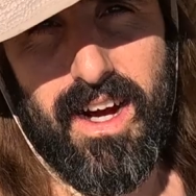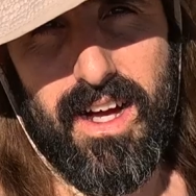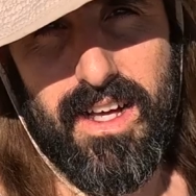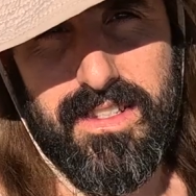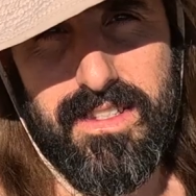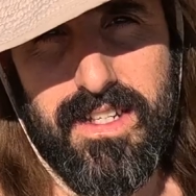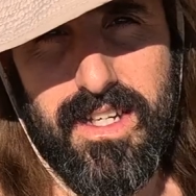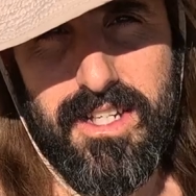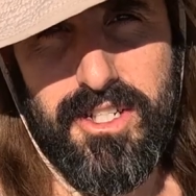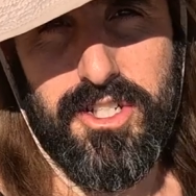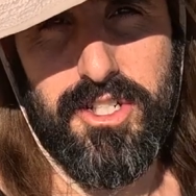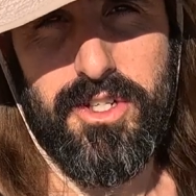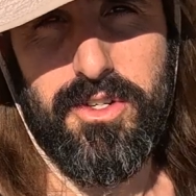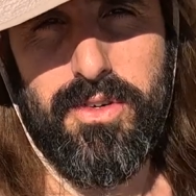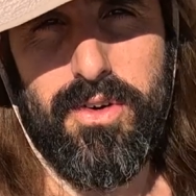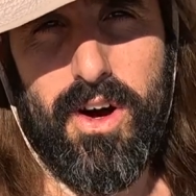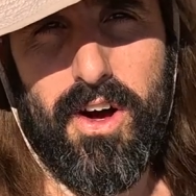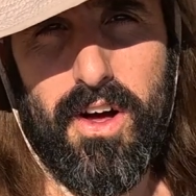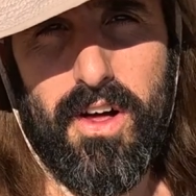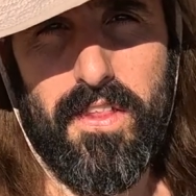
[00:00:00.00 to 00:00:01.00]
I'll teach
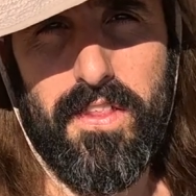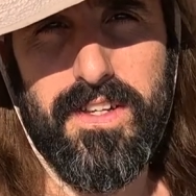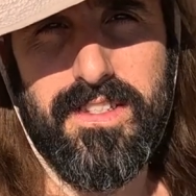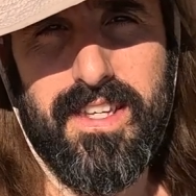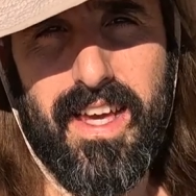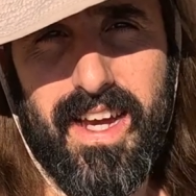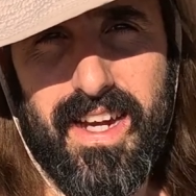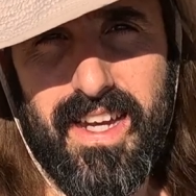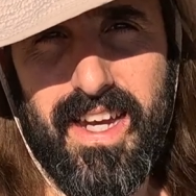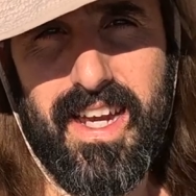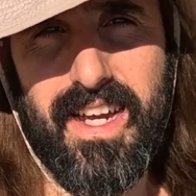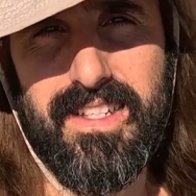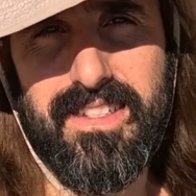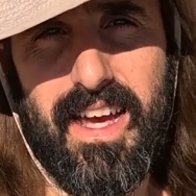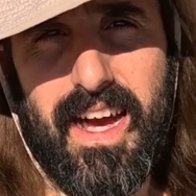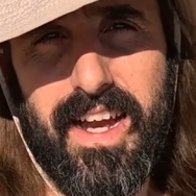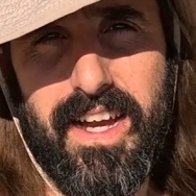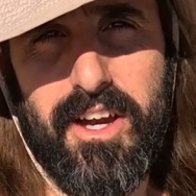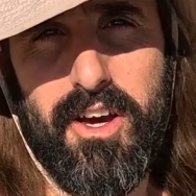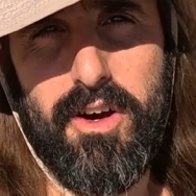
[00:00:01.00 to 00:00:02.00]
you all the techniques
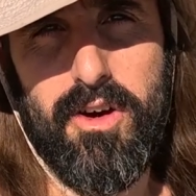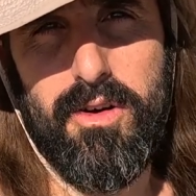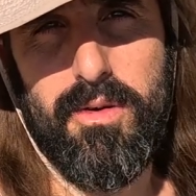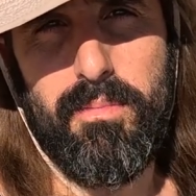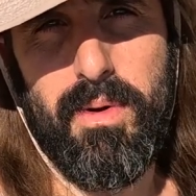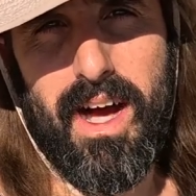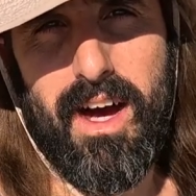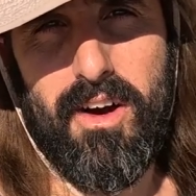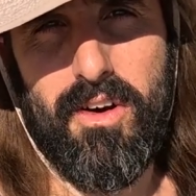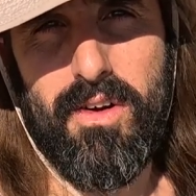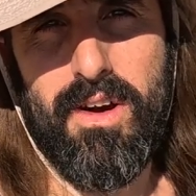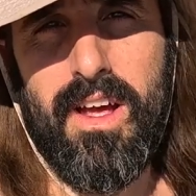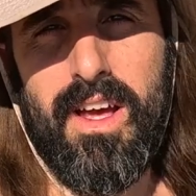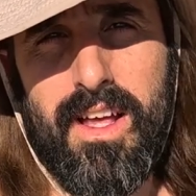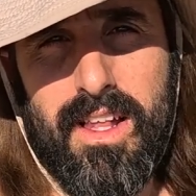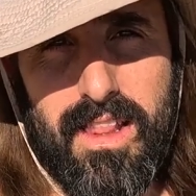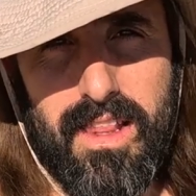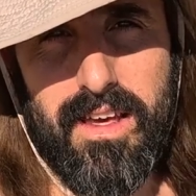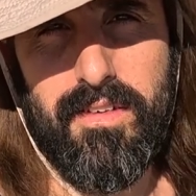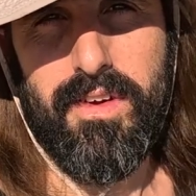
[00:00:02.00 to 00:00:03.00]
I know about
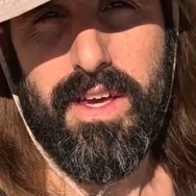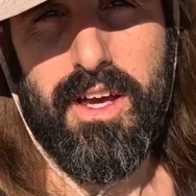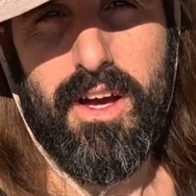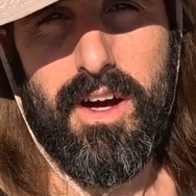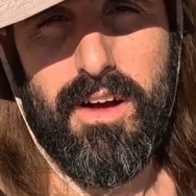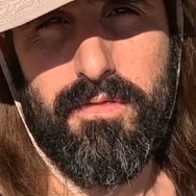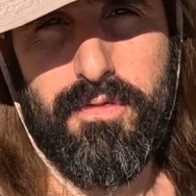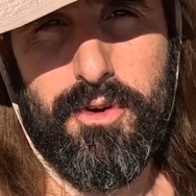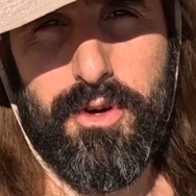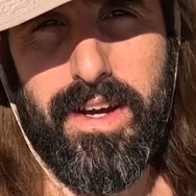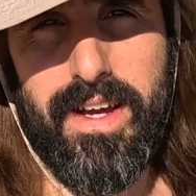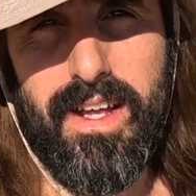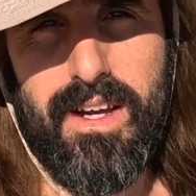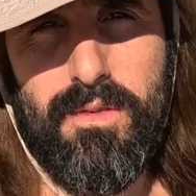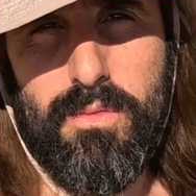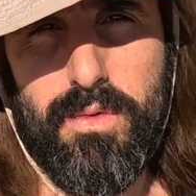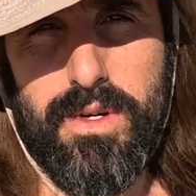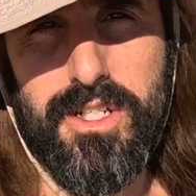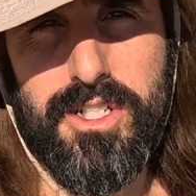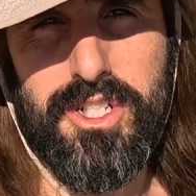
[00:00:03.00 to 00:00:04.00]
living off grid,
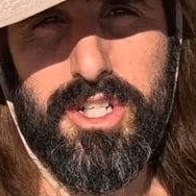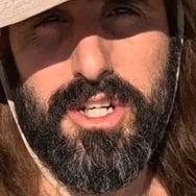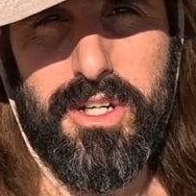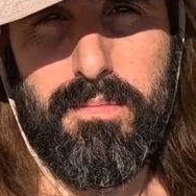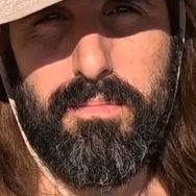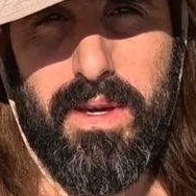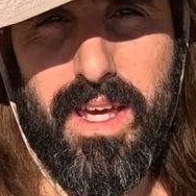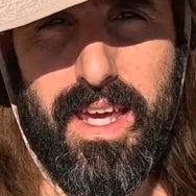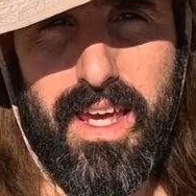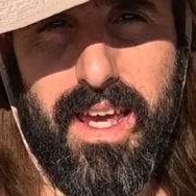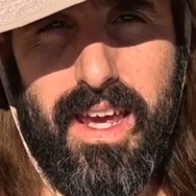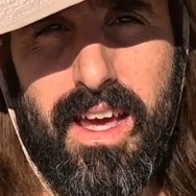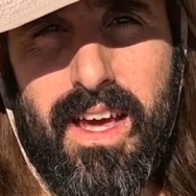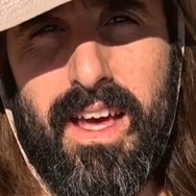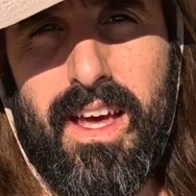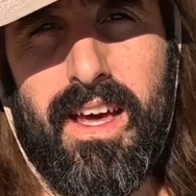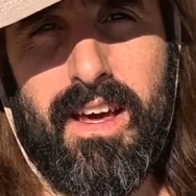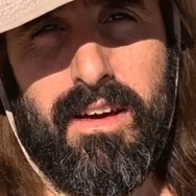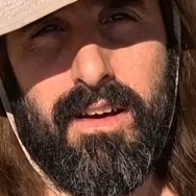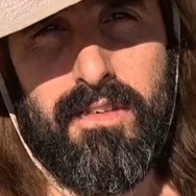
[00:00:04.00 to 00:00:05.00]
which could be
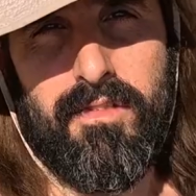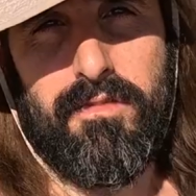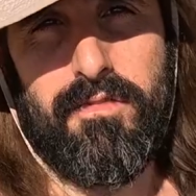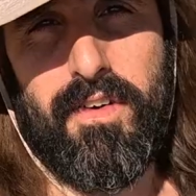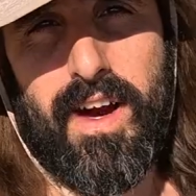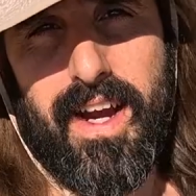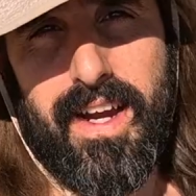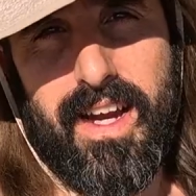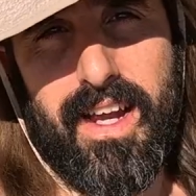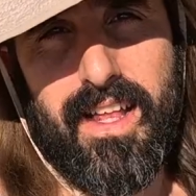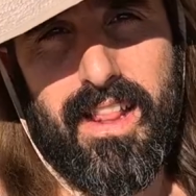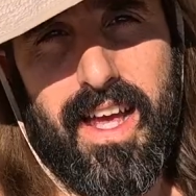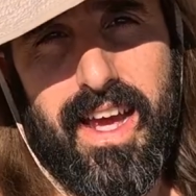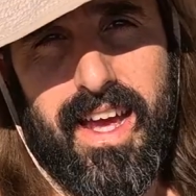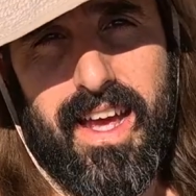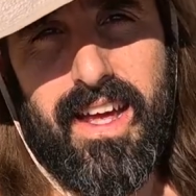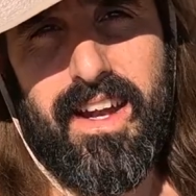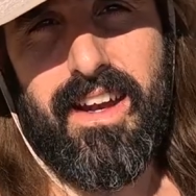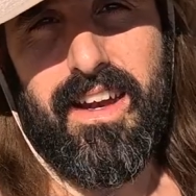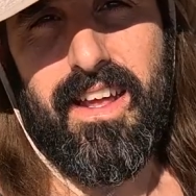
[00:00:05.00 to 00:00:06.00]
finding
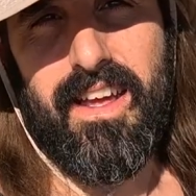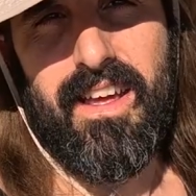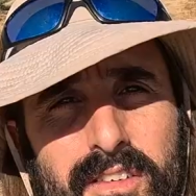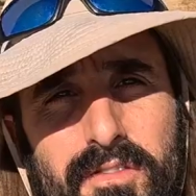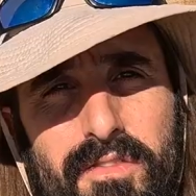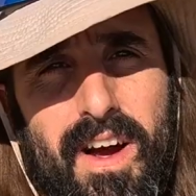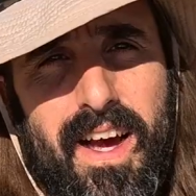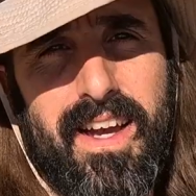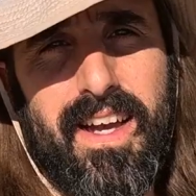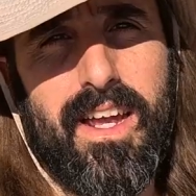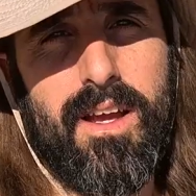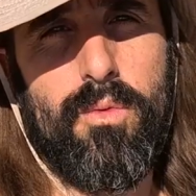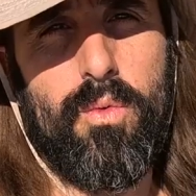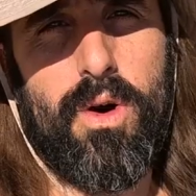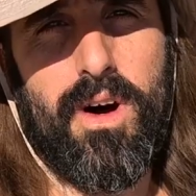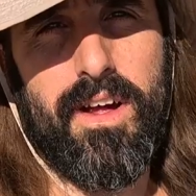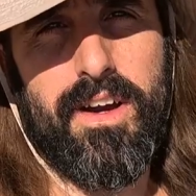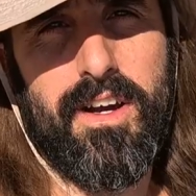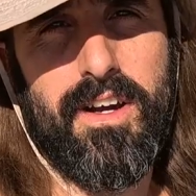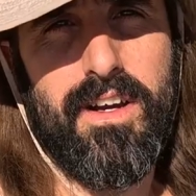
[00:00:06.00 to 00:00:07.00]
land, finding
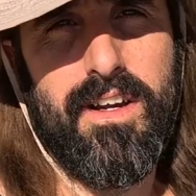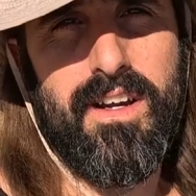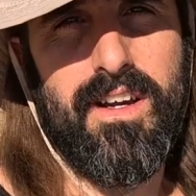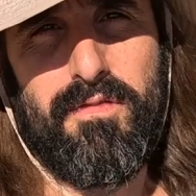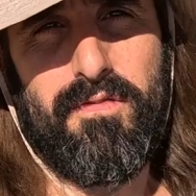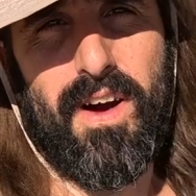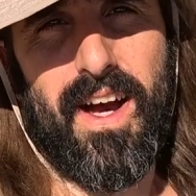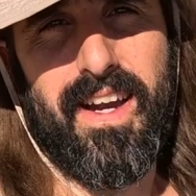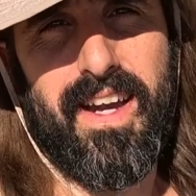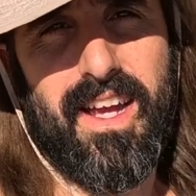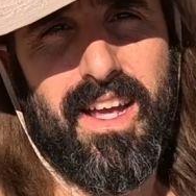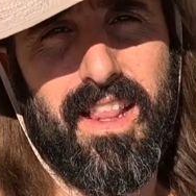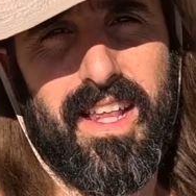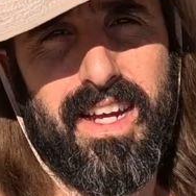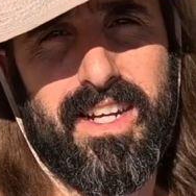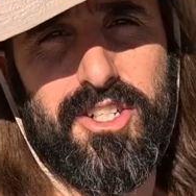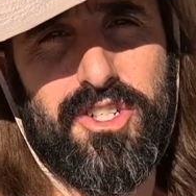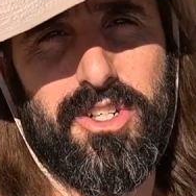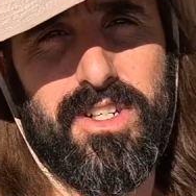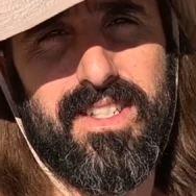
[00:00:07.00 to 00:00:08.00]
water, finding
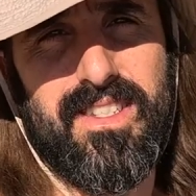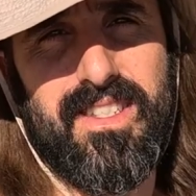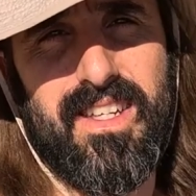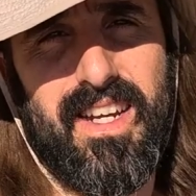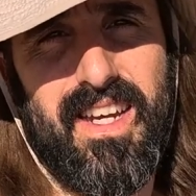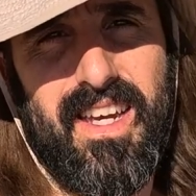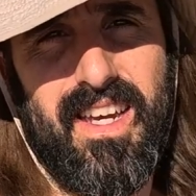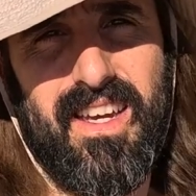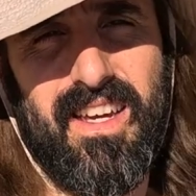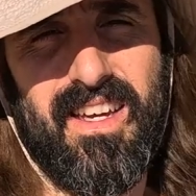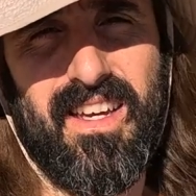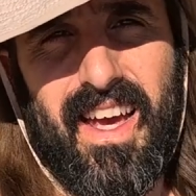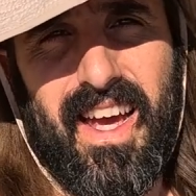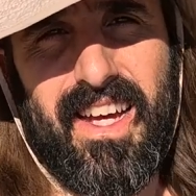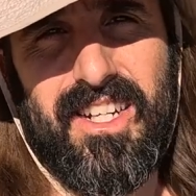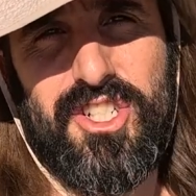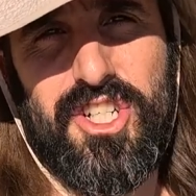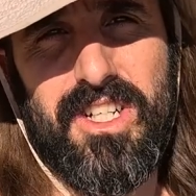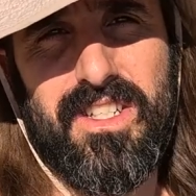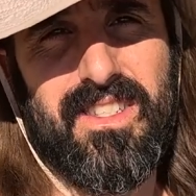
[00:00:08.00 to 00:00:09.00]
electricity,
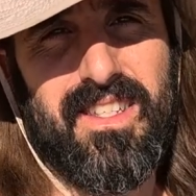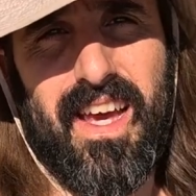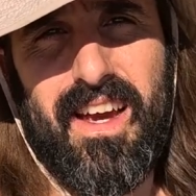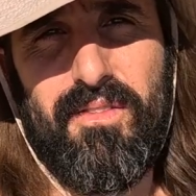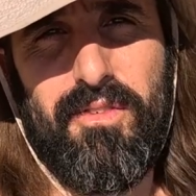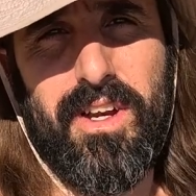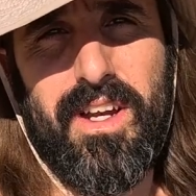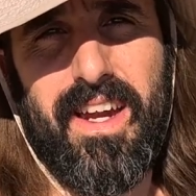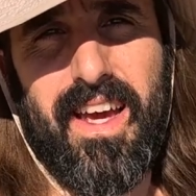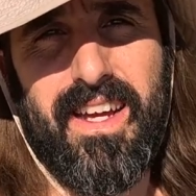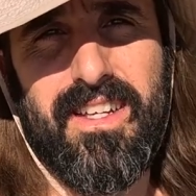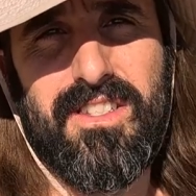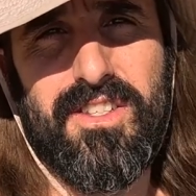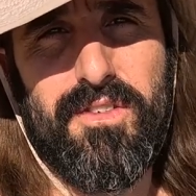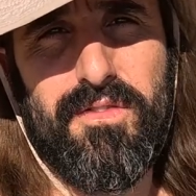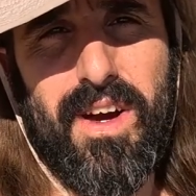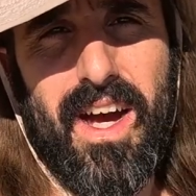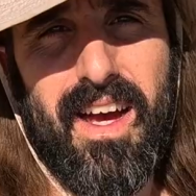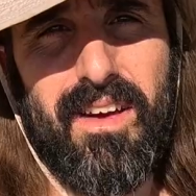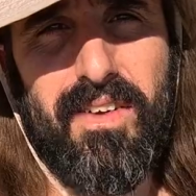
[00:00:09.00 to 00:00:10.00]
and just everyday
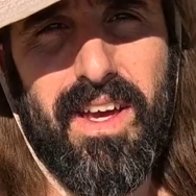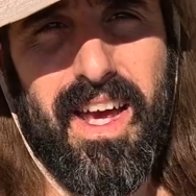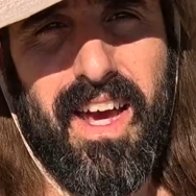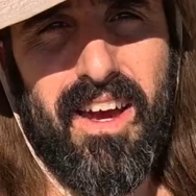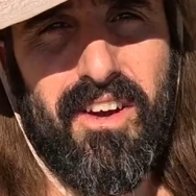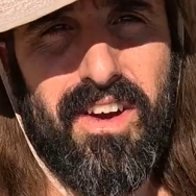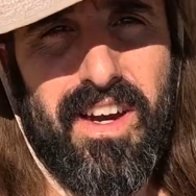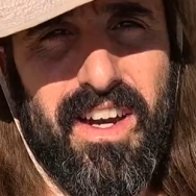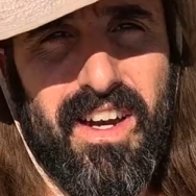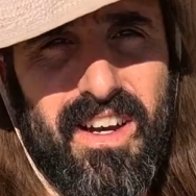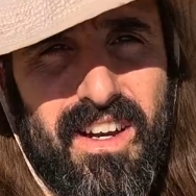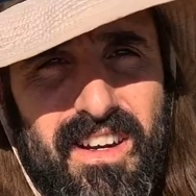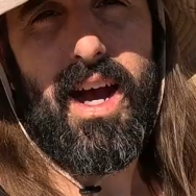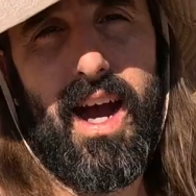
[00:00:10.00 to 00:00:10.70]
surviving out here.